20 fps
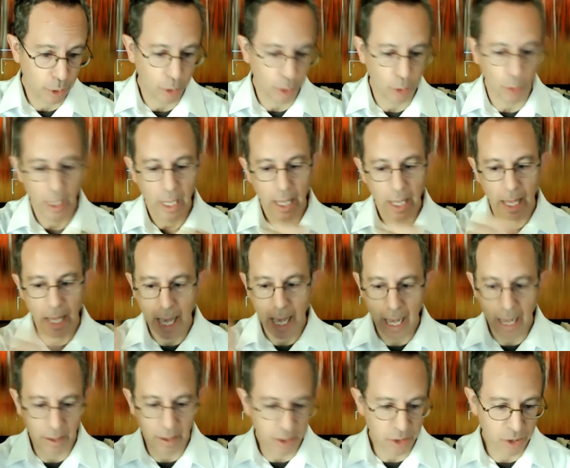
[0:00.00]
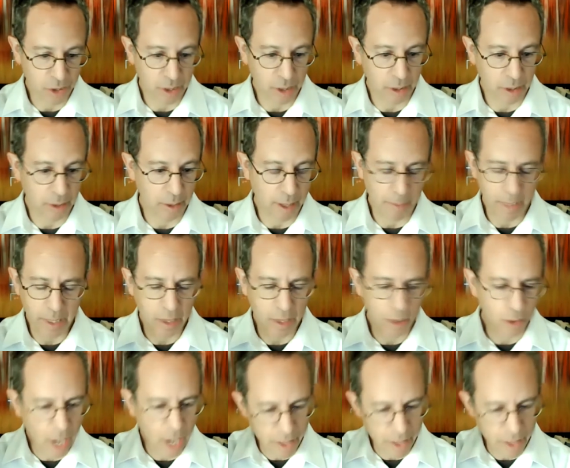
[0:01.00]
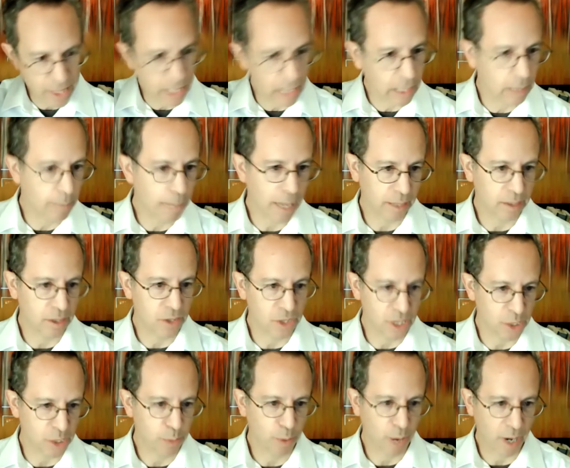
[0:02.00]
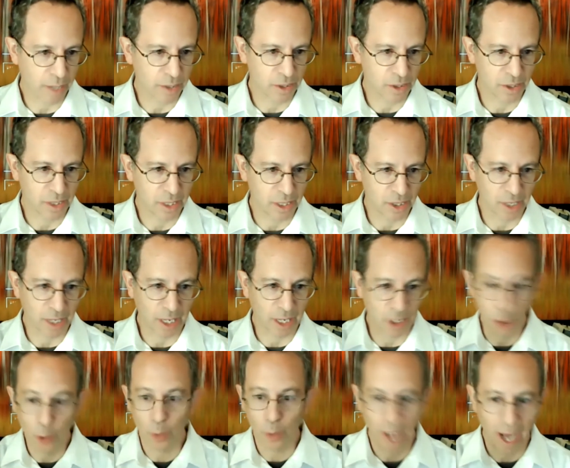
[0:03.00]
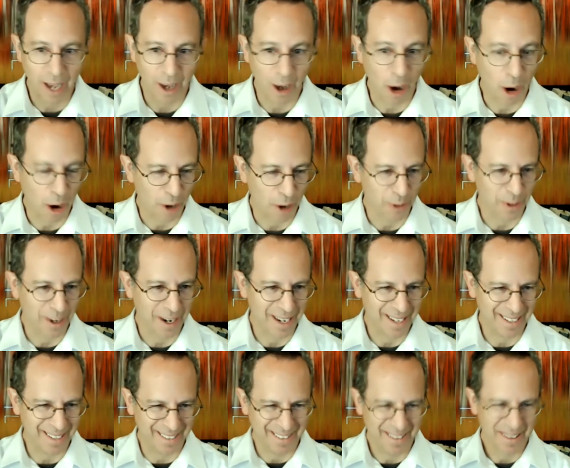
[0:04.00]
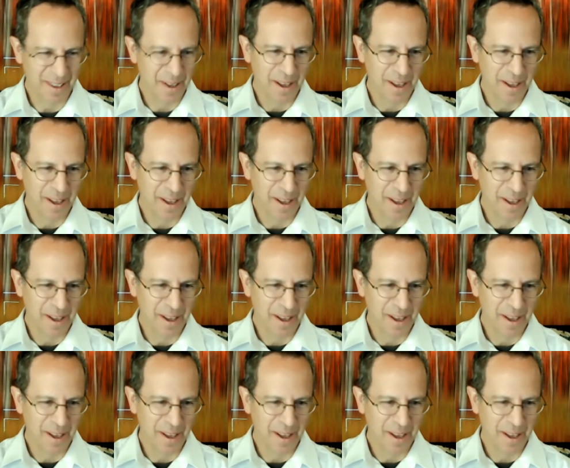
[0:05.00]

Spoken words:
let me tell you 3 different topics that I can talk about.